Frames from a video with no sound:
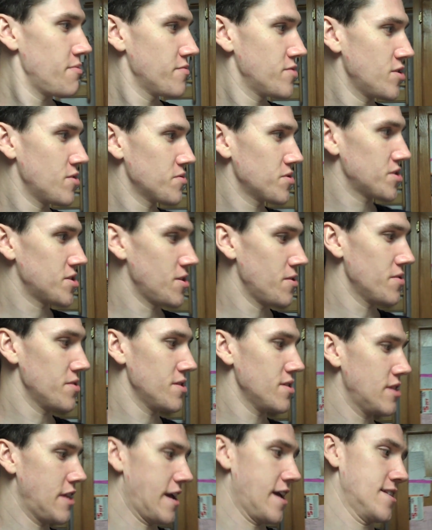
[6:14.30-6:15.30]
of Jones
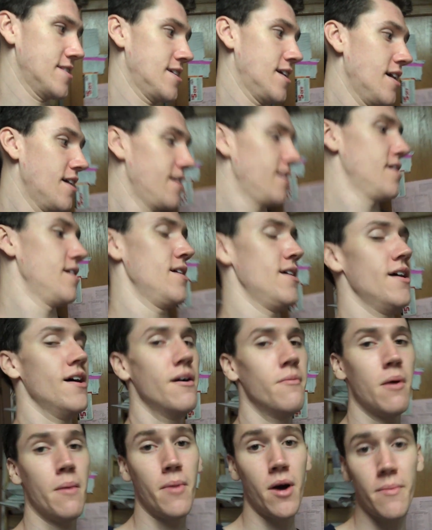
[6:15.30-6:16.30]
soda that uh,
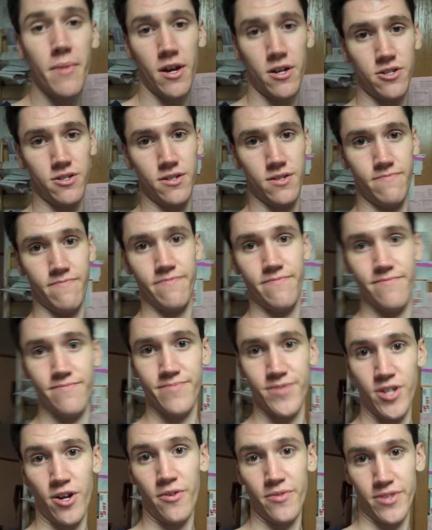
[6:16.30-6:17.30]
my mom actually
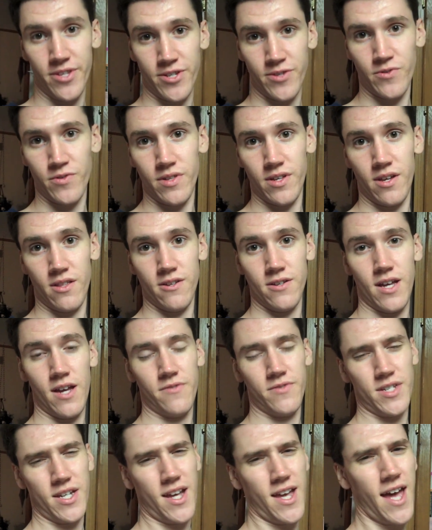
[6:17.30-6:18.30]
saw in the store the other day and
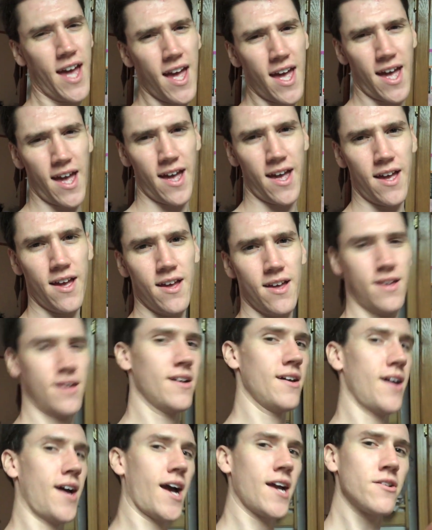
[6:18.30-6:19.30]
was like, hey,
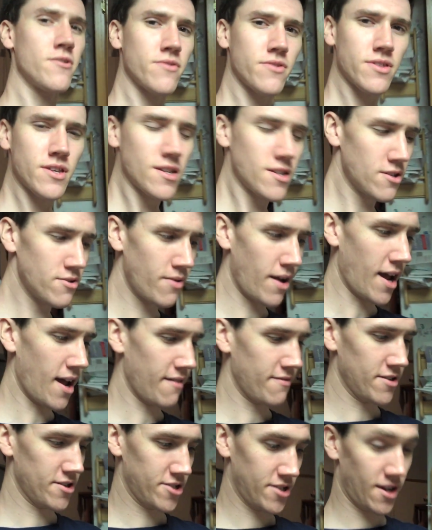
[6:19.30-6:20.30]
I don't think you
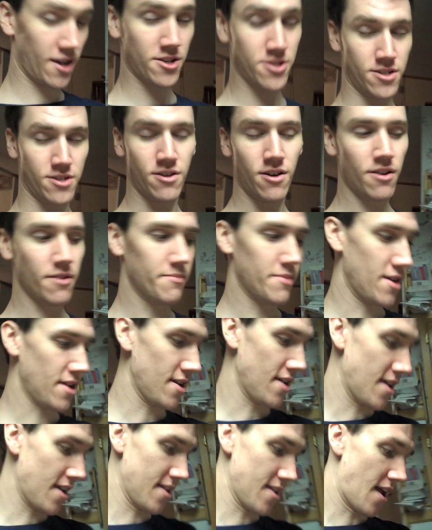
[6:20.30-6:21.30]
have this. She actually called me,
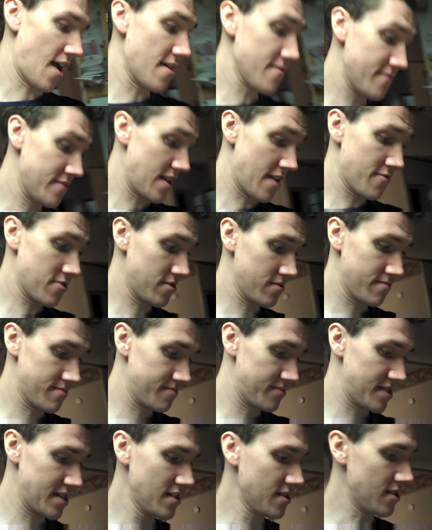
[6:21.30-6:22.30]
and I've never
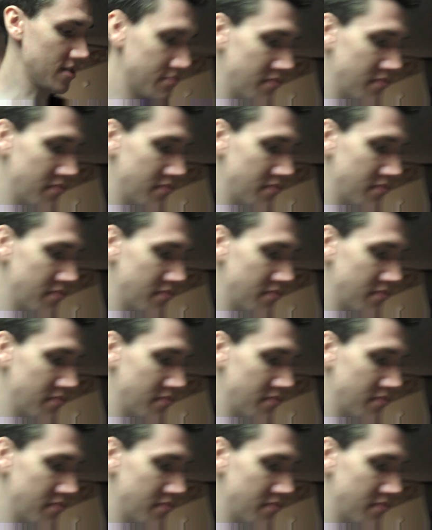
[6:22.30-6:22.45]
seen this